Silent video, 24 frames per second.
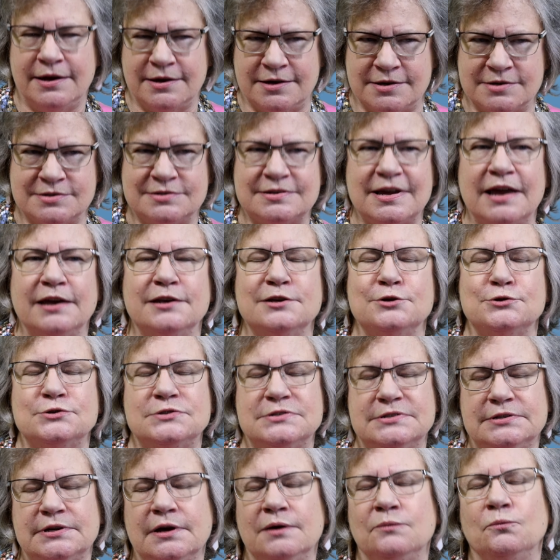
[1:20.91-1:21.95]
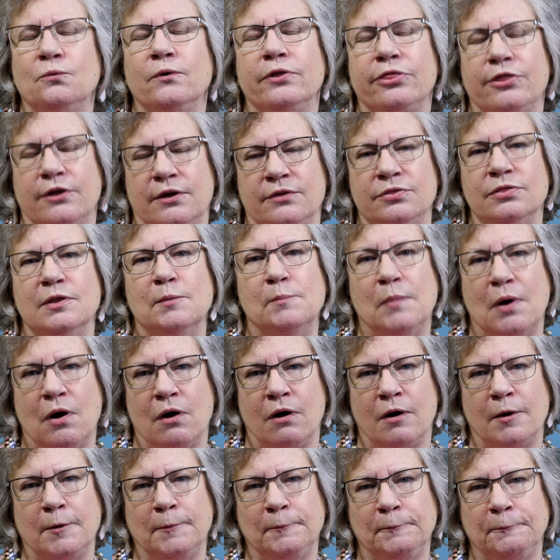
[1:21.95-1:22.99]
is and to sit within the
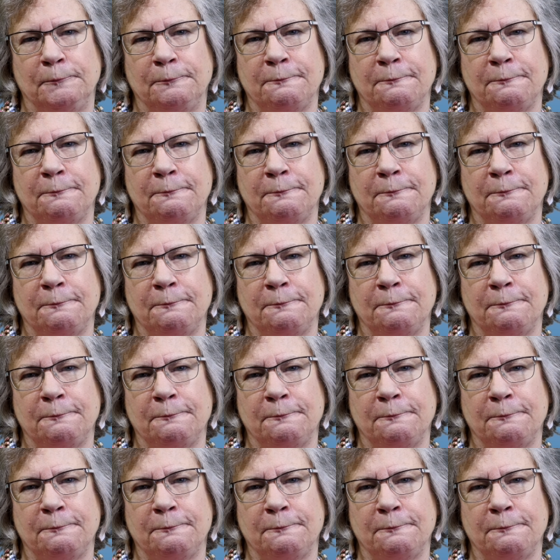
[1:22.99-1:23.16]
bar.